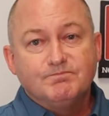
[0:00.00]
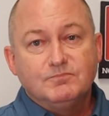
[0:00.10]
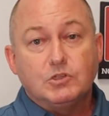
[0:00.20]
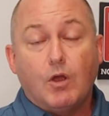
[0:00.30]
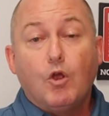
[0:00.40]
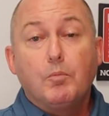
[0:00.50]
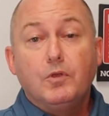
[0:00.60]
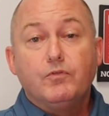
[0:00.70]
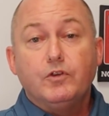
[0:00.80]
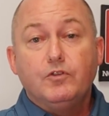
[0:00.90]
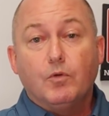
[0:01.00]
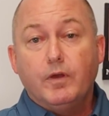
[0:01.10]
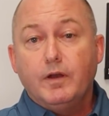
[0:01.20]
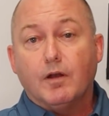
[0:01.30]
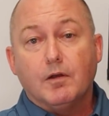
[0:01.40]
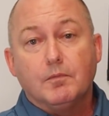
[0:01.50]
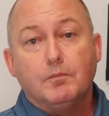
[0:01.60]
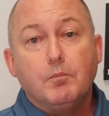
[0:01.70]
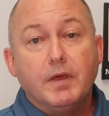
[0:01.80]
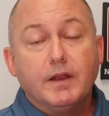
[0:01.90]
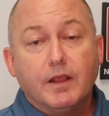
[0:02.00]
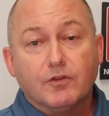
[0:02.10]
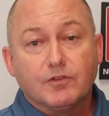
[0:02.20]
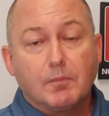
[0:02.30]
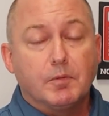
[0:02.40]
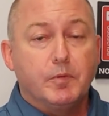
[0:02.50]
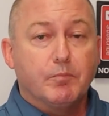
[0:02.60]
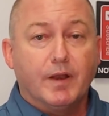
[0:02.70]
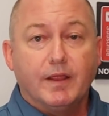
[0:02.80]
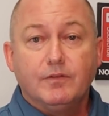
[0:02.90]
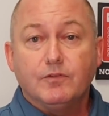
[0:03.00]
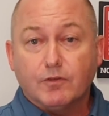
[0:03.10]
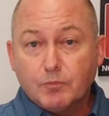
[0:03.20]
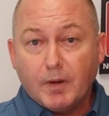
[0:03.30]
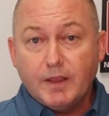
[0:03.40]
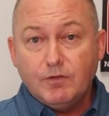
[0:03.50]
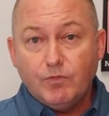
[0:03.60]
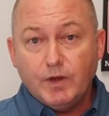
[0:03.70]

So I hope you've enjoyed our Medicare Supplement Plans Explained